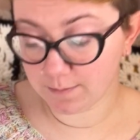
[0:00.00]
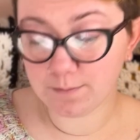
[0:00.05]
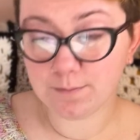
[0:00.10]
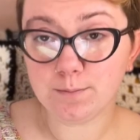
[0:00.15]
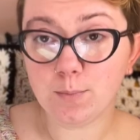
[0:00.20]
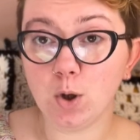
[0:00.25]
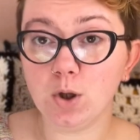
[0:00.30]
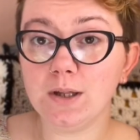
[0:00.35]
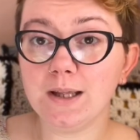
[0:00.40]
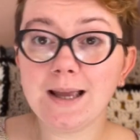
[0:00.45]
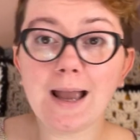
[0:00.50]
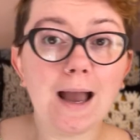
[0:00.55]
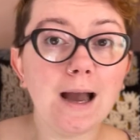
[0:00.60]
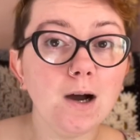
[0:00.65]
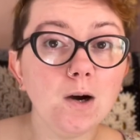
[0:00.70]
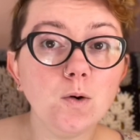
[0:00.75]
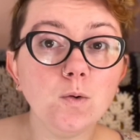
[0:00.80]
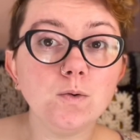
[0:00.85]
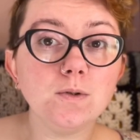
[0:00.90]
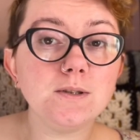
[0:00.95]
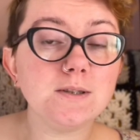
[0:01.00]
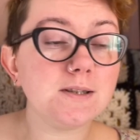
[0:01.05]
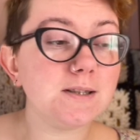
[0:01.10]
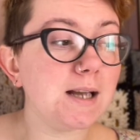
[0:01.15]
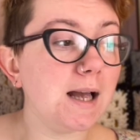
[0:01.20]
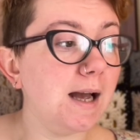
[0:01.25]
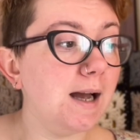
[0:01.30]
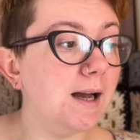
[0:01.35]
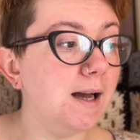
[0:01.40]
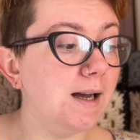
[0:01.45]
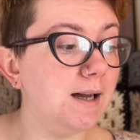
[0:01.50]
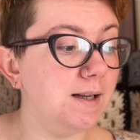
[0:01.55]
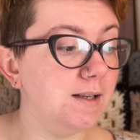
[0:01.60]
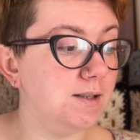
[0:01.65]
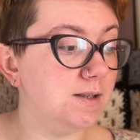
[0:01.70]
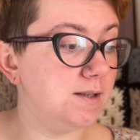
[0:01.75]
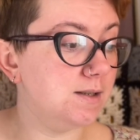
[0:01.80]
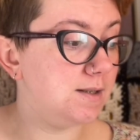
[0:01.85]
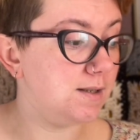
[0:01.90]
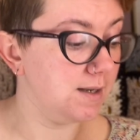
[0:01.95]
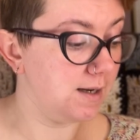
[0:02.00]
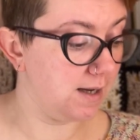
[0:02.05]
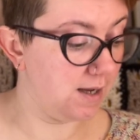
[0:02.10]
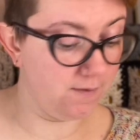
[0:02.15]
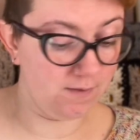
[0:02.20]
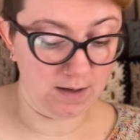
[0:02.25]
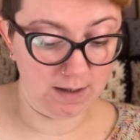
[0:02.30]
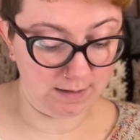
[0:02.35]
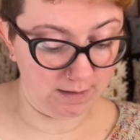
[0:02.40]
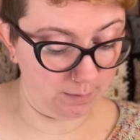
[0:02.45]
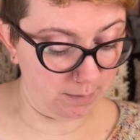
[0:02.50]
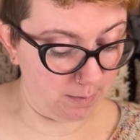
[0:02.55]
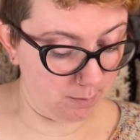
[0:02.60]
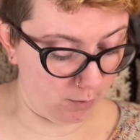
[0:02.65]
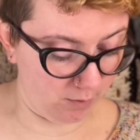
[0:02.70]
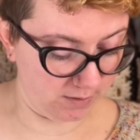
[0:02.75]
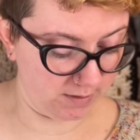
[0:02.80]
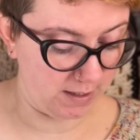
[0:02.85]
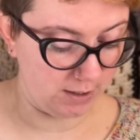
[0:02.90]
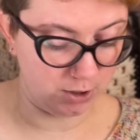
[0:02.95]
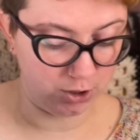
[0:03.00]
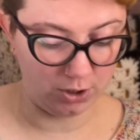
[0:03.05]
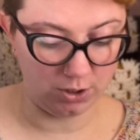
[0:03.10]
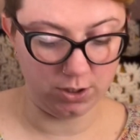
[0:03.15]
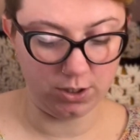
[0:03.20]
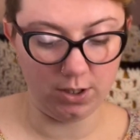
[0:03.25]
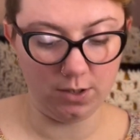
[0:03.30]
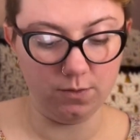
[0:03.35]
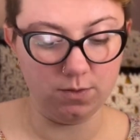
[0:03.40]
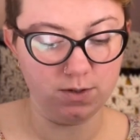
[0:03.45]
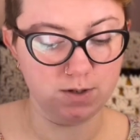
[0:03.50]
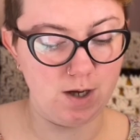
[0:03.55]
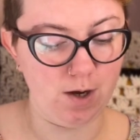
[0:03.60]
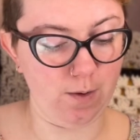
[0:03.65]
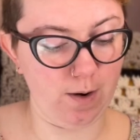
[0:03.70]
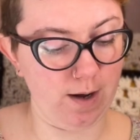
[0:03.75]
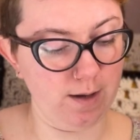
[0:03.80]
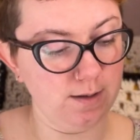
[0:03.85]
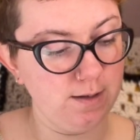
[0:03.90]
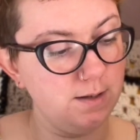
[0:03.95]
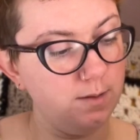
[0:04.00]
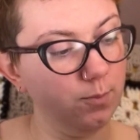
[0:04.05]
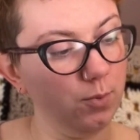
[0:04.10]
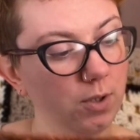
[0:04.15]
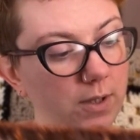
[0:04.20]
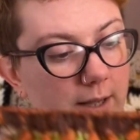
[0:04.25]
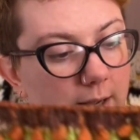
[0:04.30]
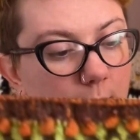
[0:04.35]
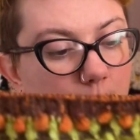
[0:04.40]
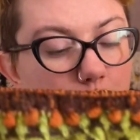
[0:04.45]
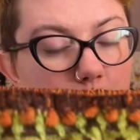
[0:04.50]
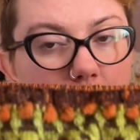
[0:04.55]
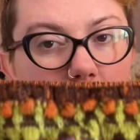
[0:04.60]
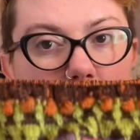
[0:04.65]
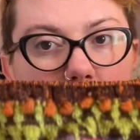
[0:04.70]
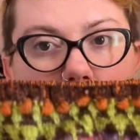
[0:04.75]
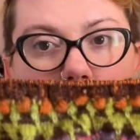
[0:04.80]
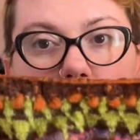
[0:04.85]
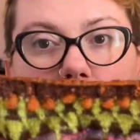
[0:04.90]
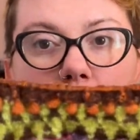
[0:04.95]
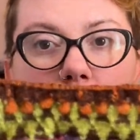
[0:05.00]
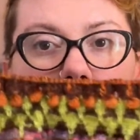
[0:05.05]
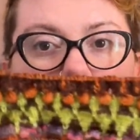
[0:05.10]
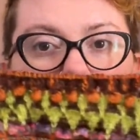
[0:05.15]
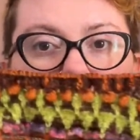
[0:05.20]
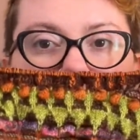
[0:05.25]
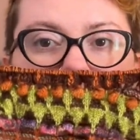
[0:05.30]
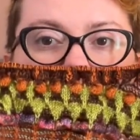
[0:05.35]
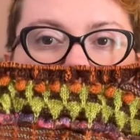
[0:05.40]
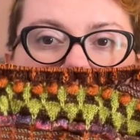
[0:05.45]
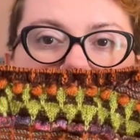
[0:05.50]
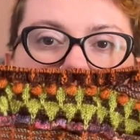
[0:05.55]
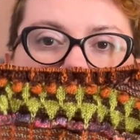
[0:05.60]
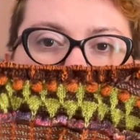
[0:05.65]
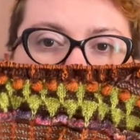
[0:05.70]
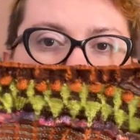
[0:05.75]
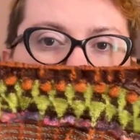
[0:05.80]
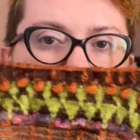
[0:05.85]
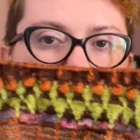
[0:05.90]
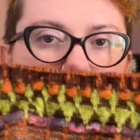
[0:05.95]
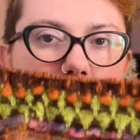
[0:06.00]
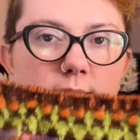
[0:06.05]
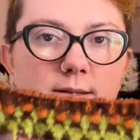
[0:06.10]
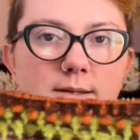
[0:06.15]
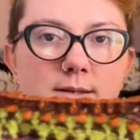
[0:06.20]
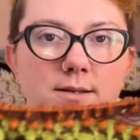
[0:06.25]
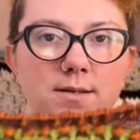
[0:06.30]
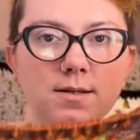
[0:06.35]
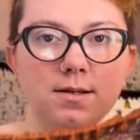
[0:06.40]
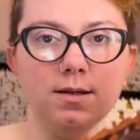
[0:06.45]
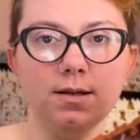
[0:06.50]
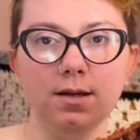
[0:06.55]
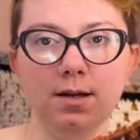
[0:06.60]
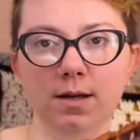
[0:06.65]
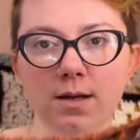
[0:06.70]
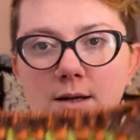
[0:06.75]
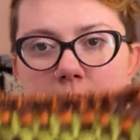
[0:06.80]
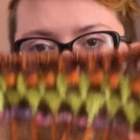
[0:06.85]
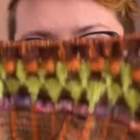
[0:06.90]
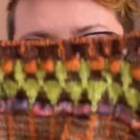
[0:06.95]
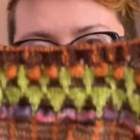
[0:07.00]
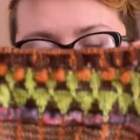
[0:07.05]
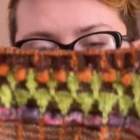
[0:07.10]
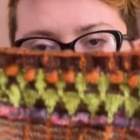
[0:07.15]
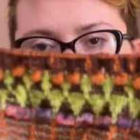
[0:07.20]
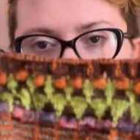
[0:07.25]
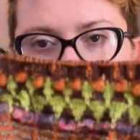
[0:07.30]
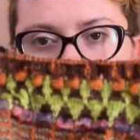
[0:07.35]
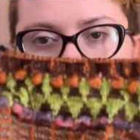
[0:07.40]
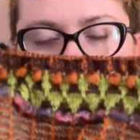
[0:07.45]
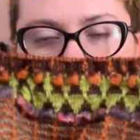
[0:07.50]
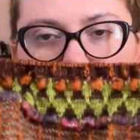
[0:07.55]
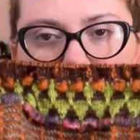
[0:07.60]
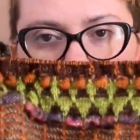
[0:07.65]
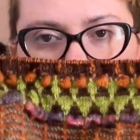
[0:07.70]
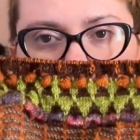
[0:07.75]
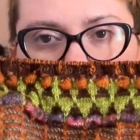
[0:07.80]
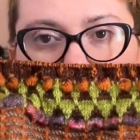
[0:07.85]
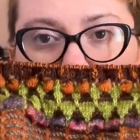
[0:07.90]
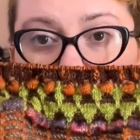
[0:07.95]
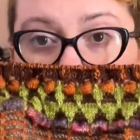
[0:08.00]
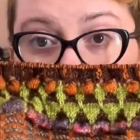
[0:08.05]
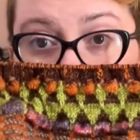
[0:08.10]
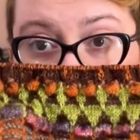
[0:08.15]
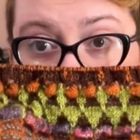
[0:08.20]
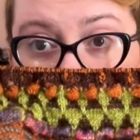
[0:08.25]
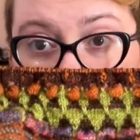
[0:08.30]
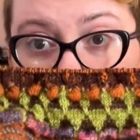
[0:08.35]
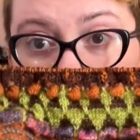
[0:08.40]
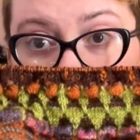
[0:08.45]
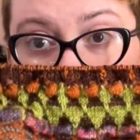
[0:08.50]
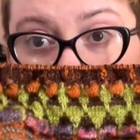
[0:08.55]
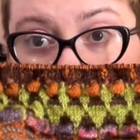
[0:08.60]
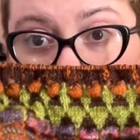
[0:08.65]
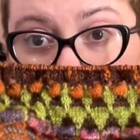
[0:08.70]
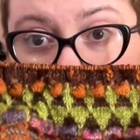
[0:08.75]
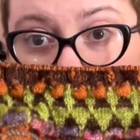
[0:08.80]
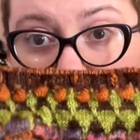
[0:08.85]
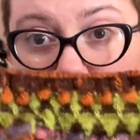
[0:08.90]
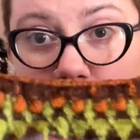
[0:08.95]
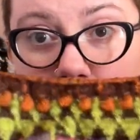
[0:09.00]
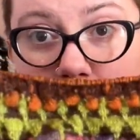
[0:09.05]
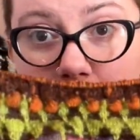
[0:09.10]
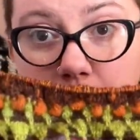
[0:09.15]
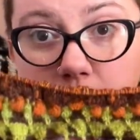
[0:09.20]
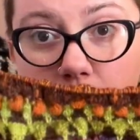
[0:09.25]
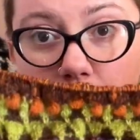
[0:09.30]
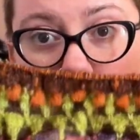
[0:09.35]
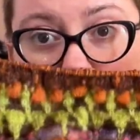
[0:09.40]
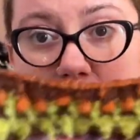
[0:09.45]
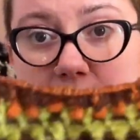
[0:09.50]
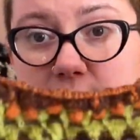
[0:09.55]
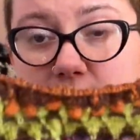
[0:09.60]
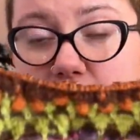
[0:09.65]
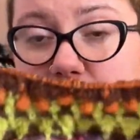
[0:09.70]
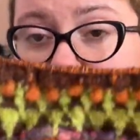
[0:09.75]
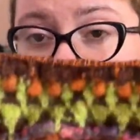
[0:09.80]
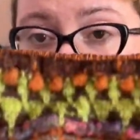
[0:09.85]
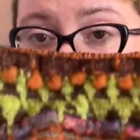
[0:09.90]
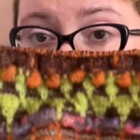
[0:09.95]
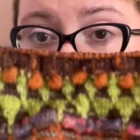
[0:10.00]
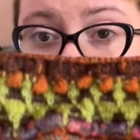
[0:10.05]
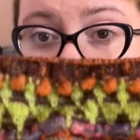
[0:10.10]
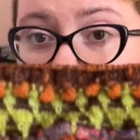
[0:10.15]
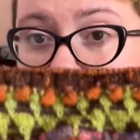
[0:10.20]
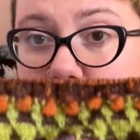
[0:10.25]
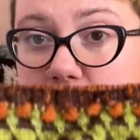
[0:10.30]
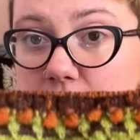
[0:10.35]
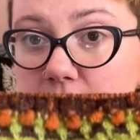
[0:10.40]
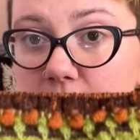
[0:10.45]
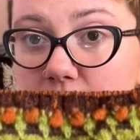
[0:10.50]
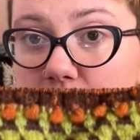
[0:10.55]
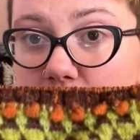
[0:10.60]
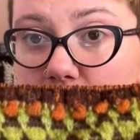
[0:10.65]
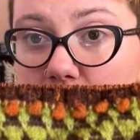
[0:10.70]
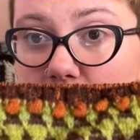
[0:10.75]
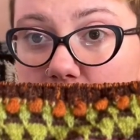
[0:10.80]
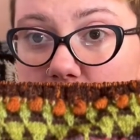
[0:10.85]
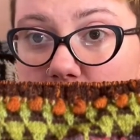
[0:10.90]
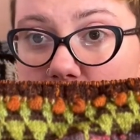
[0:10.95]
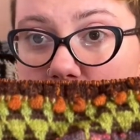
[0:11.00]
pulling out and giving a little bit more attention to. So I did pull out my Stephen West Shawlography, because I still really like